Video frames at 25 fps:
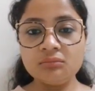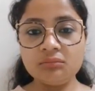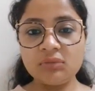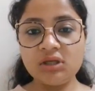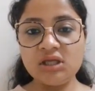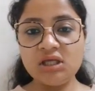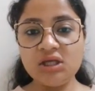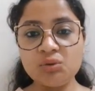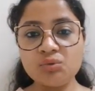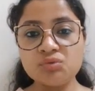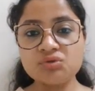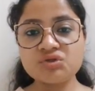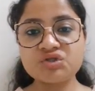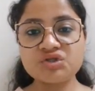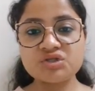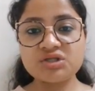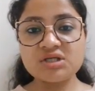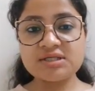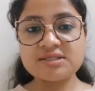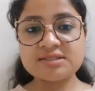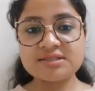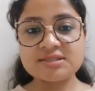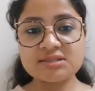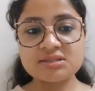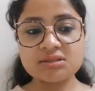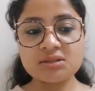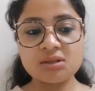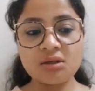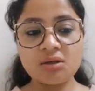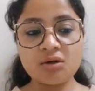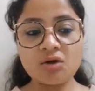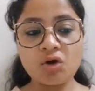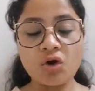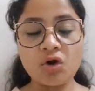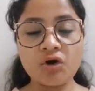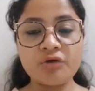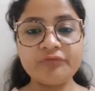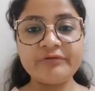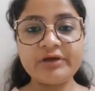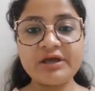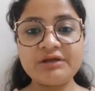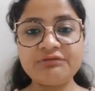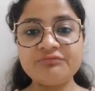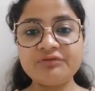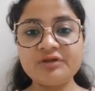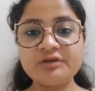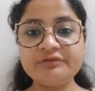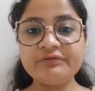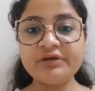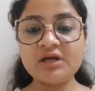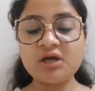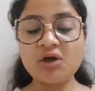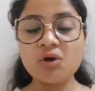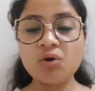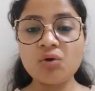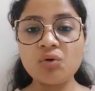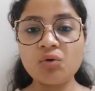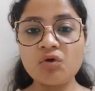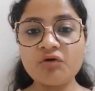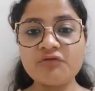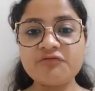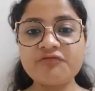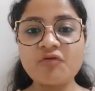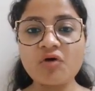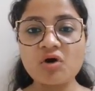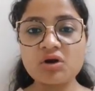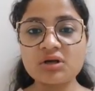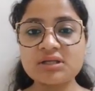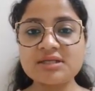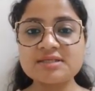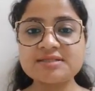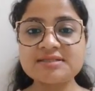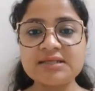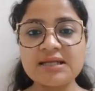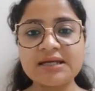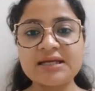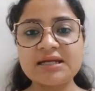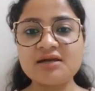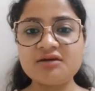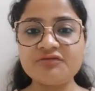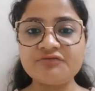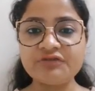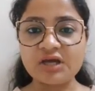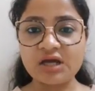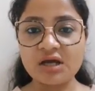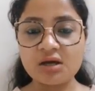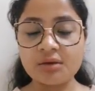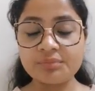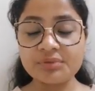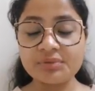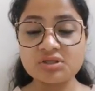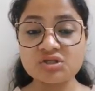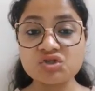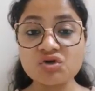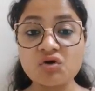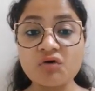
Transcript: use this or when will we go for this latent fingerprints?